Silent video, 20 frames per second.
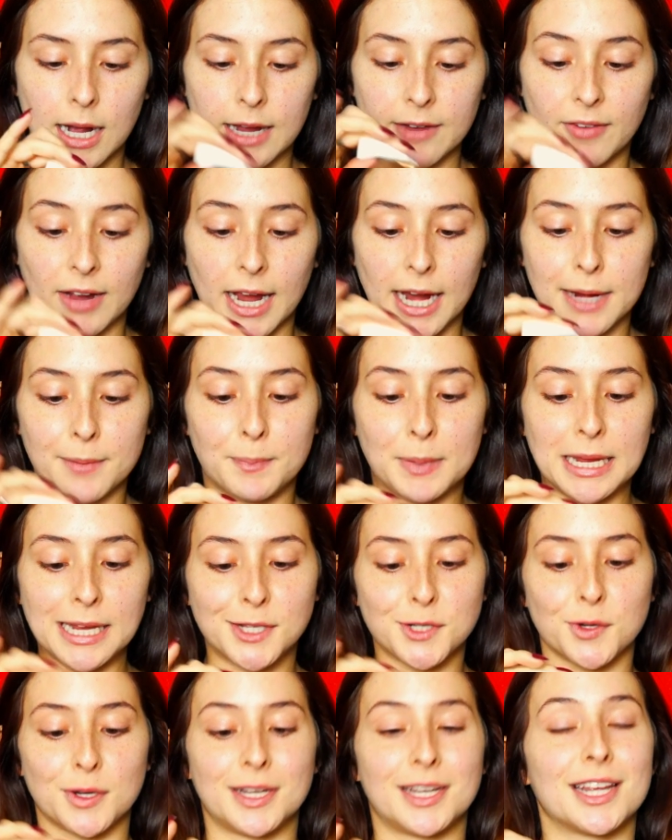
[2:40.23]
If I had a
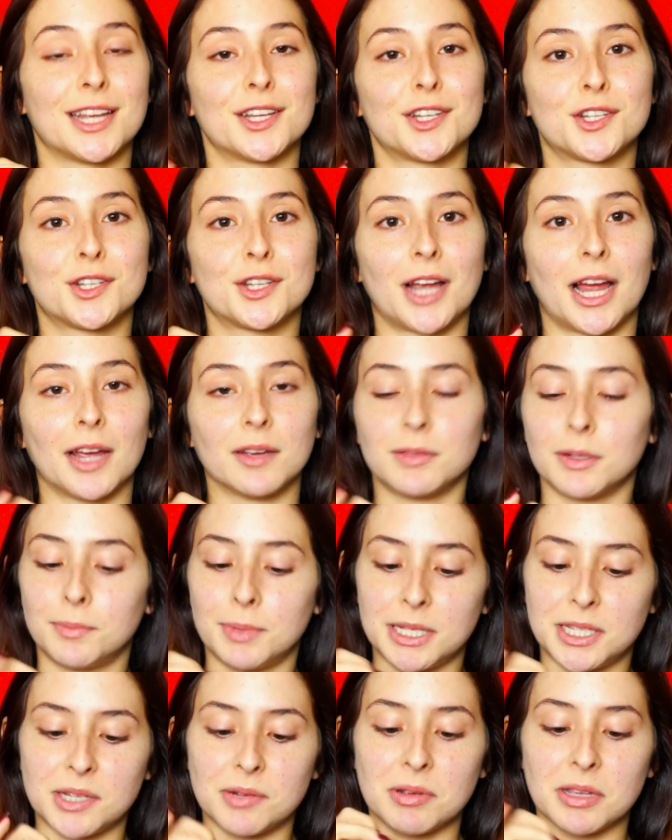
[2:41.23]
petri dish, I would
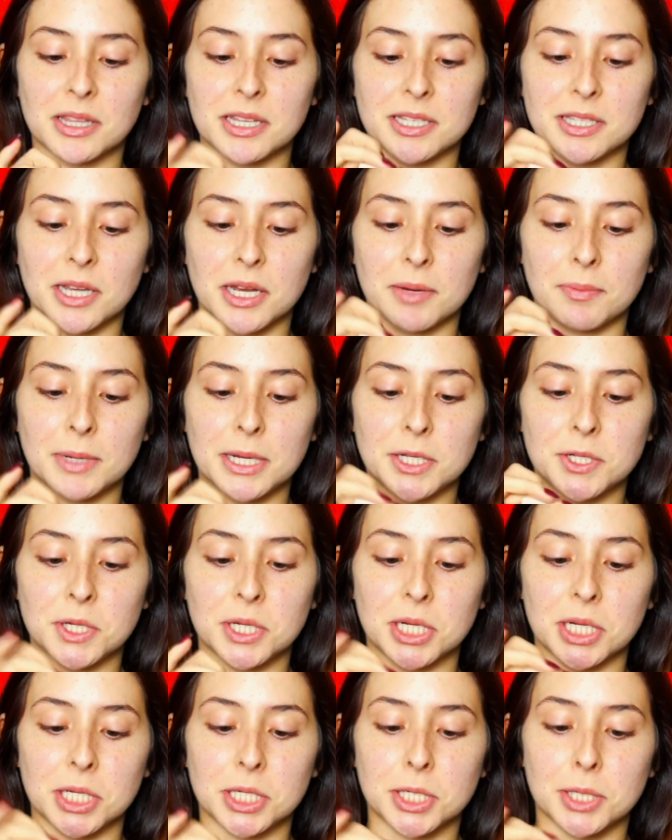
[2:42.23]
be doing this on a petri
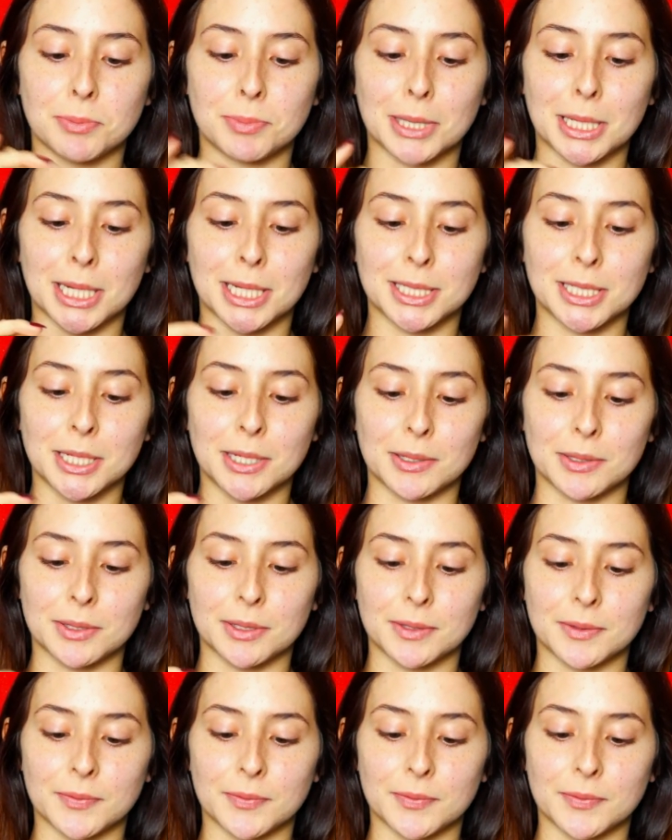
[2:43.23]
dish, but I don't.